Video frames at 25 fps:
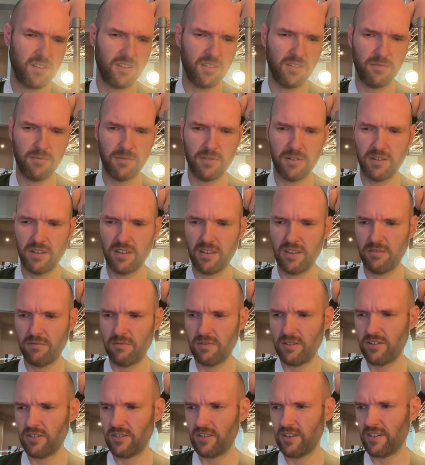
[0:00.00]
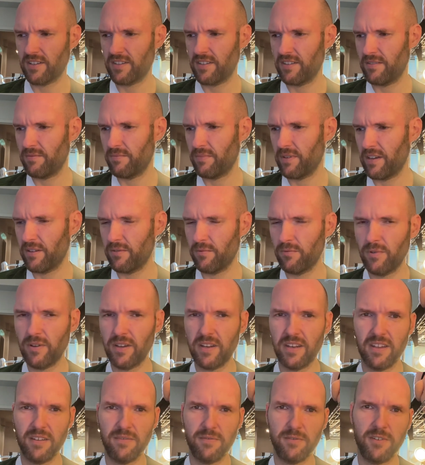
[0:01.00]
you got rejected by
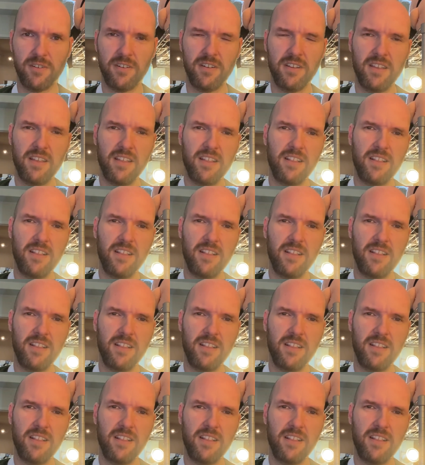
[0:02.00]
whatever.